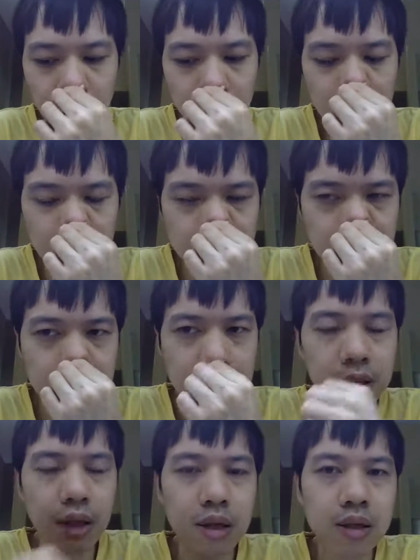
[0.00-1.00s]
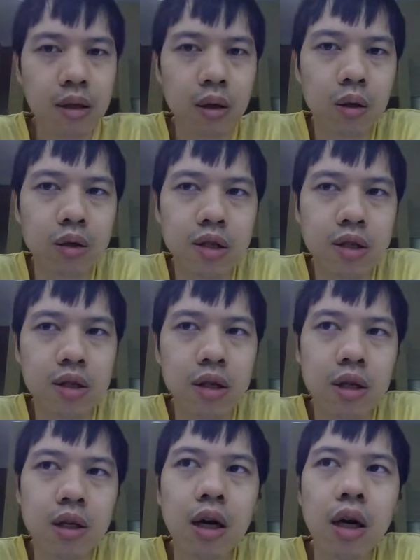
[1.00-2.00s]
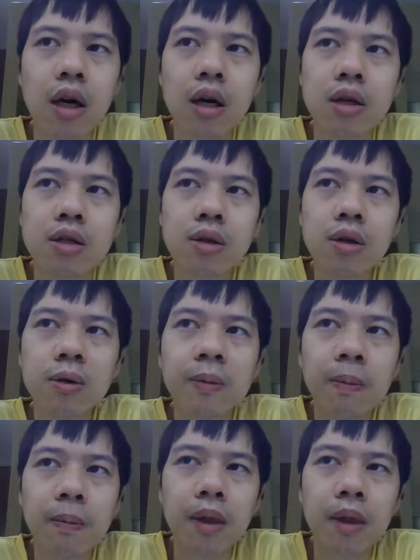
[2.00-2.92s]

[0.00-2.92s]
That's the golden sticker. So